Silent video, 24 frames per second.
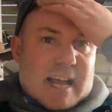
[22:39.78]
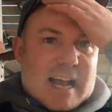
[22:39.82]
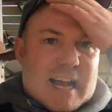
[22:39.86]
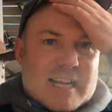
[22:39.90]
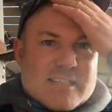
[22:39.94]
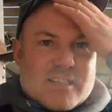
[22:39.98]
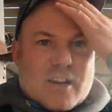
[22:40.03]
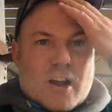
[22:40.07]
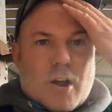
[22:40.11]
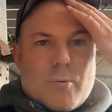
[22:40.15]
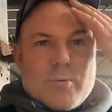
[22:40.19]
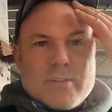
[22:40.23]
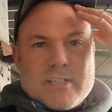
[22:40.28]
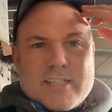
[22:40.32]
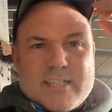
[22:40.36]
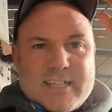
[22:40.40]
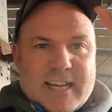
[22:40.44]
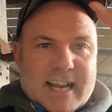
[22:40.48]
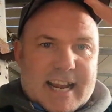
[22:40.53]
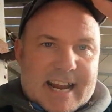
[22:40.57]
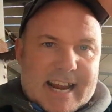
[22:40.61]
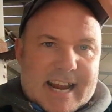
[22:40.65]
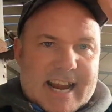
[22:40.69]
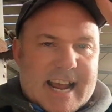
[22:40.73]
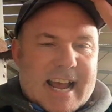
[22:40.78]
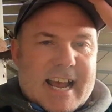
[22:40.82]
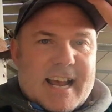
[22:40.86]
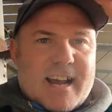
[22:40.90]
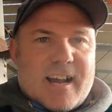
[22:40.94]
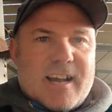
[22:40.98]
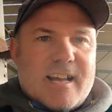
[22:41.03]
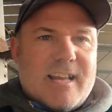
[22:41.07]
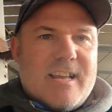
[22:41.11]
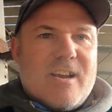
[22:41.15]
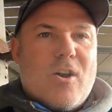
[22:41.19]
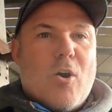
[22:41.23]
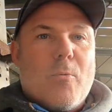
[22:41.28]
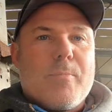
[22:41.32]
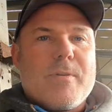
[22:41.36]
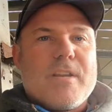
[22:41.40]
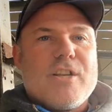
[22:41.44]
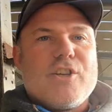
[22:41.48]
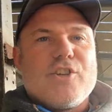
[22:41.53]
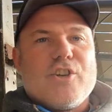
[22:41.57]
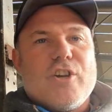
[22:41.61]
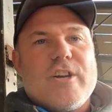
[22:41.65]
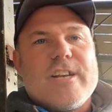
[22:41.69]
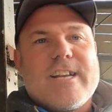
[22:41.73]
As always I say, hope
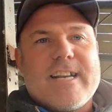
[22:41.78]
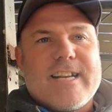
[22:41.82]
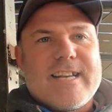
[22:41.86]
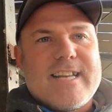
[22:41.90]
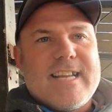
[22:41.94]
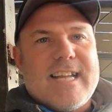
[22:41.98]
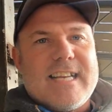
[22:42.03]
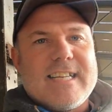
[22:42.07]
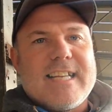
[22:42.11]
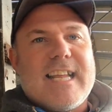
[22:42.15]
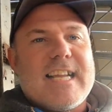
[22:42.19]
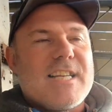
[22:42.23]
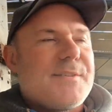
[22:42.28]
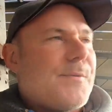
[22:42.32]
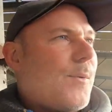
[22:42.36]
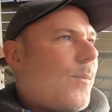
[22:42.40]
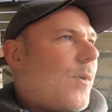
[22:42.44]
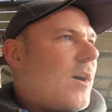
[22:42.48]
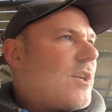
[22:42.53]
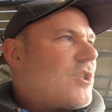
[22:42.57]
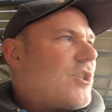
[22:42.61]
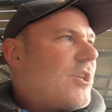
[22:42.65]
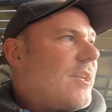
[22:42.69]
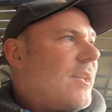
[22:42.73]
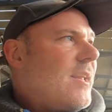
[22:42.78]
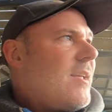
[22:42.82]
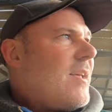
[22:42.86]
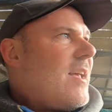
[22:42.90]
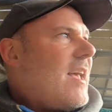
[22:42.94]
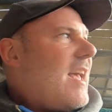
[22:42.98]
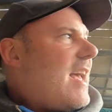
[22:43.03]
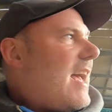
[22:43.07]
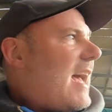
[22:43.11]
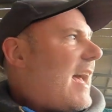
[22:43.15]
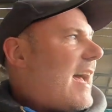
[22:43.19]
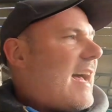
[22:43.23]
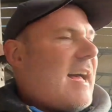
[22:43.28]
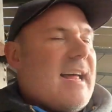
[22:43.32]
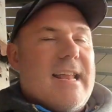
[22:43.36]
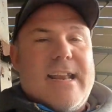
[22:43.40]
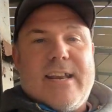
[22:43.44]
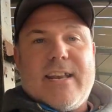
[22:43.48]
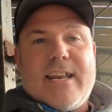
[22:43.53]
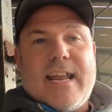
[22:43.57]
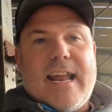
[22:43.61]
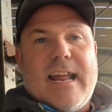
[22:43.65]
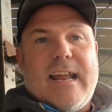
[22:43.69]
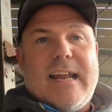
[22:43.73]
you enjoyed it and thanks for watching.
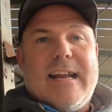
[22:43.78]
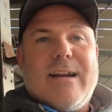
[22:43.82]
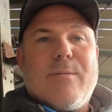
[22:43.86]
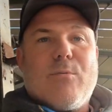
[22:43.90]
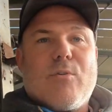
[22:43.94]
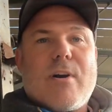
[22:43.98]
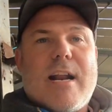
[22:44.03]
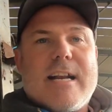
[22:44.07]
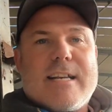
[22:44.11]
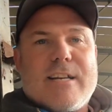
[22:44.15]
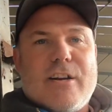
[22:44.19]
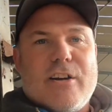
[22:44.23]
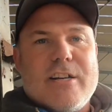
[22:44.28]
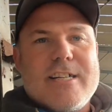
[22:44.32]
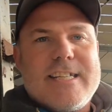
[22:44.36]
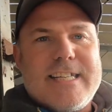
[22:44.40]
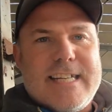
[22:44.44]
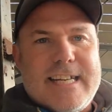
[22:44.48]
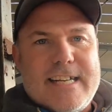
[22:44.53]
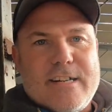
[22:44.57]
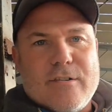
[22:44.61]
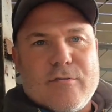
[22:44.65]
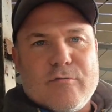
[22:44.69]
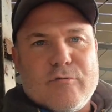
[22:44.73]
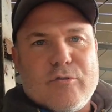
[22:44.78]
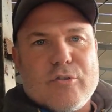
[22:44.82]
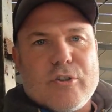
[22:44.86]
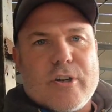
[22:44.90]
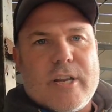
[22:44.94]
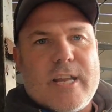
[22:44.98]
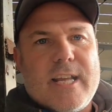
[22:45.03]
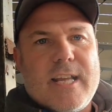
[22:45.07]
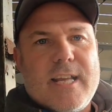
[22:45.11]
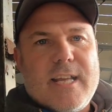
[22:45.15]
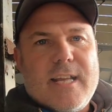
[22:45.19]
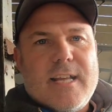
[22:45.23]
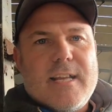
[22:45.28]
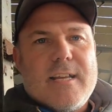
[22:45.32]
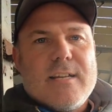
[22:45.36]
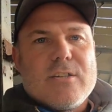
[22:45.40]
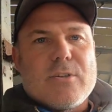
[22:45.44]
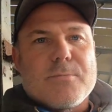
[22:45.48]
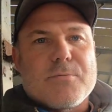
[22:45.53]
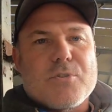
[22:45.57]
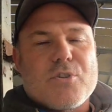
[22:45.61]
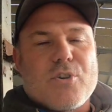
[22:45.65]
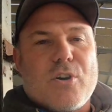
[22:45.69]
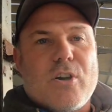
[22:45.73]
And we're at 1900
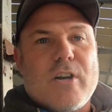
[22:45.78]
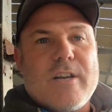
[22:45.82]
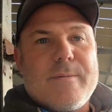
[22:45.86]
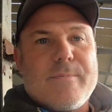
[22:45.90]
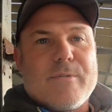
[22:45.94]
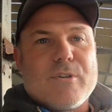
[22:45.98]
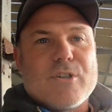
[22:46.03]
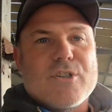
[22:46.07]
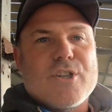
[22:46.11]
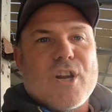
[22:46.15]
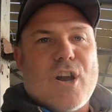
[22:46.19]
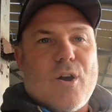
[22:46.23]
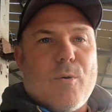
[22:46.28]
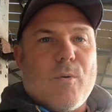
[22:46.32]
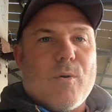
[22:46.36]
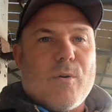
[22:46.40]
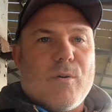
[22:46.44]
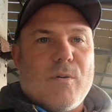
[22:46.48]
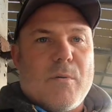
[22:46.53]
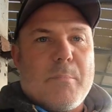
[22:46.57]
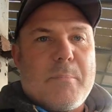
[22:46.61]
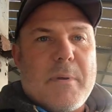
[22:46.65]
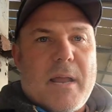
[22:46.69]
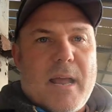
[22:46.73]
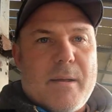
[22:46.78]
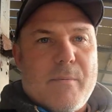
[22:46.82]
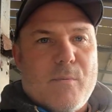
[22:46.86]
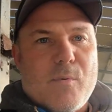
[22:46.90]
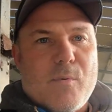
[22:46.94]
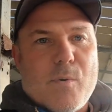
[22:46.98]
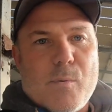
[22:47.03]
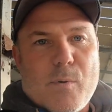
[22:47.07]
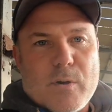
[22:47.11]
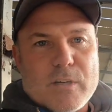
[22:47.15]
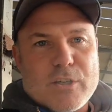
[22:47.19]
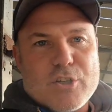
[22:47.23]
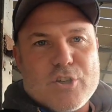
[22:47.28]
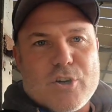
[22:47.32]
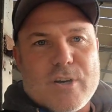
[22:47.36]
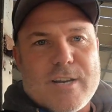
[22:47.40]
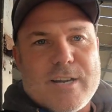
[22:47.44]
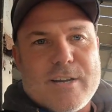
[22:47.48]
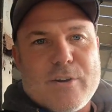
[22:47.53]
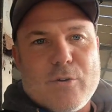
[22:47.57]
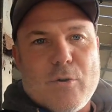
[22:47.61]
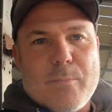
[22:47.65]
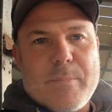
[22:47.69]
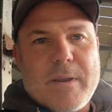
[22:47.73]
subscribers, so we want to try
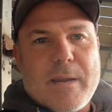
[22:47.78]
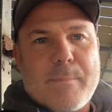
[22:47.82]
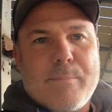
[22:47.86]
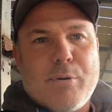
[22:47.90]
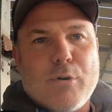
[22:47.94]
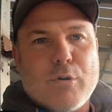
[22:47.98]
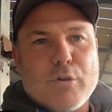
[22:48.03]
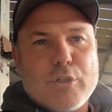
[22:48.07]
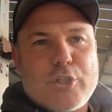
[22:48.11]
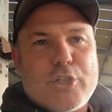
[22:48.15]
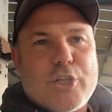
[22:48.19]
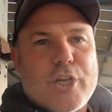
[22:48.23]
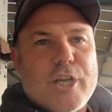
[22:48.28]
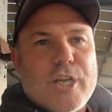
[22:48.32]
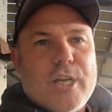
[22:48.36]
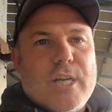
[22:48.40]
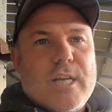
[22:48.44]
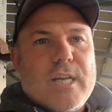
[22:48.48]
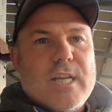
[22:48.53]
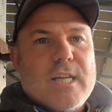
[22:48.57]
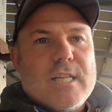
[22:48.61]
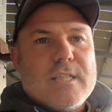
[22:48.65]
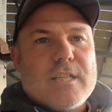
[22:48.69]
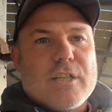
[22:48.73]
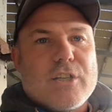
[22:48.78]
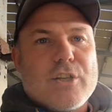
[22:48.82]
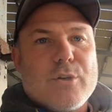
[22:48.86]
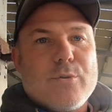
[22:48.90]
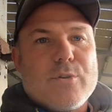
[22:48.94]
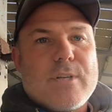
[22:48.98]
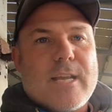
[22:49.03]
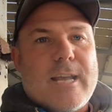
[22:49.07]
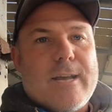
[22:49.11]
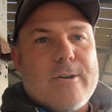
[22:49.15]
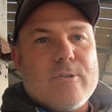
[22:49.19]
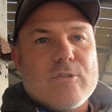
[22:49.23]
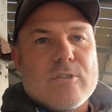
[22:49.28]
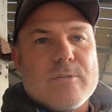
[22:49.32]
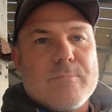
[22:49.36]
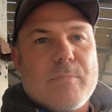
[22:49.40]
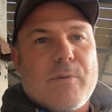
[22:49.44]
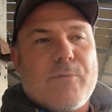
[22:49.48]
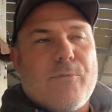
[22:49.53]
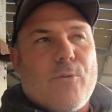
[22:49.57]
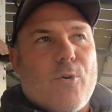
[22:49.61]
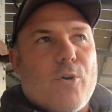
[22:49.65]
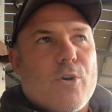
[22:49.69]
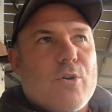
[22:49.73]
and do a big push to 2000
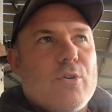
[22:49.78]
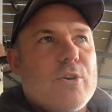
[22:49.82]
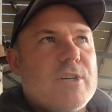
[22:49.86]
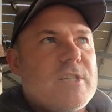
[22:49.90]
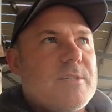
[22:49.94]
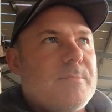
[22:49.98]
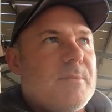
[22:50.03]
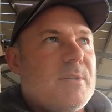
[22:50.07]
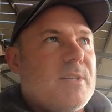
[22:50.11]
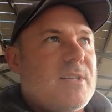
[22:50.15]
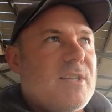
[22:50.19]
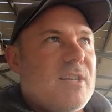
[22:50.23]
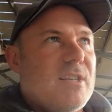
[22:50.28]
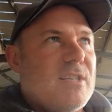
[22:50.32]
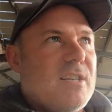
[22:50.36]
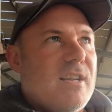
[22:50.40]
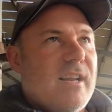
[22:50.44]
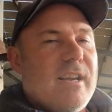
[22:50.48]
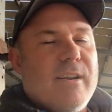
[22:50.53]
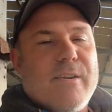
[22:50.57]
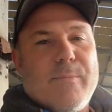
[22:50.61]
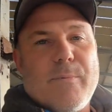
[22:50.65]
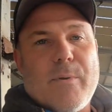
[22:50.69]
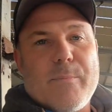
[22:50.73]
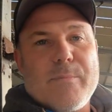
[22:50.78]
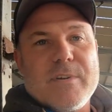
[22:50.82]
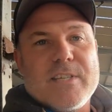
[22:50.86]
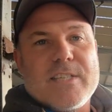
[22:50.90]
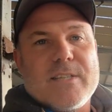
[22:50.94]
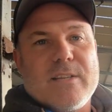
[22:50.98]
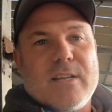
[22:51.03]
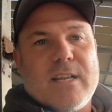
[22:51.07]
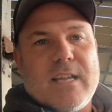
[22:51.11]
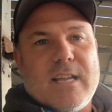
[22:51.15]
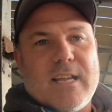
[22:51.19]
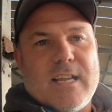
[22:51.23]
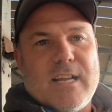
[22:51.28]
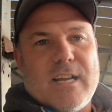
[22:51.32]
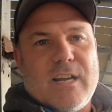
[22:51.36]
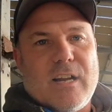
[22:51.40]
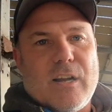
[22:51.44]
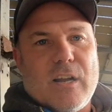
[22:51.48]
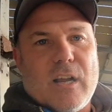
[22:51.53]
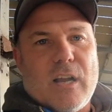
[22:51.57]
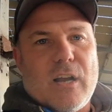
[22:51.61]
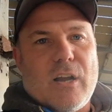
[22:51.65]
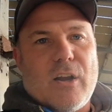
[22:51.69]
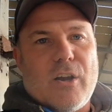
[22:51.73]
before Christmas, because like when
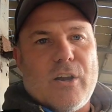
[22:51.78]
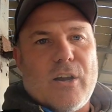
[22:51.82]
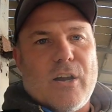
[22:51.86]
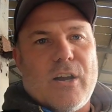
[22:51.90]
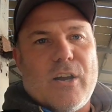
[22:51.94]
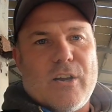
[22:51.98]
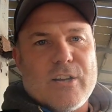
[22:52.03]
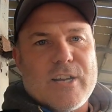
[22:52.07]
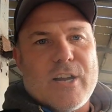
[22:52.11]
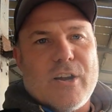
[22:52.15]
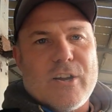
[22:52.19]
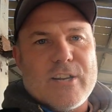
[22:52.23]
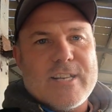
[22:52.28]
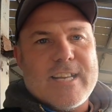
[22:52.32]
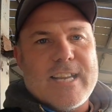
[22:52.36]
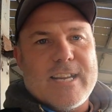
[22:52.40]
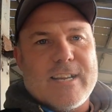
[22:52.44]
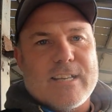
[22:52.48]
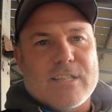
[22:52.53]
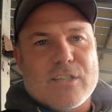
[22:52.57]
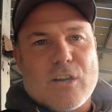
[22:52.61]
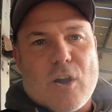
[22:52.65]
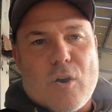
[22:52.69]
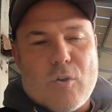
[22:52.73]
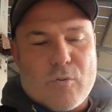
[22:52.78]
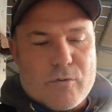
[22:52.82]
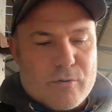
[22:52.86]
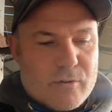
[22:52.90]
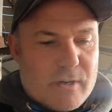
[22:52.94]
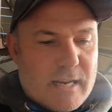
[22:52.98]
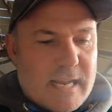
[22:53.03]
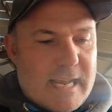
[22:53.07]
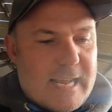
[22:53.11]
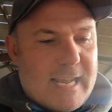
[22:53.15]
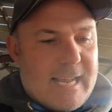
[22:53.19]
I think it's going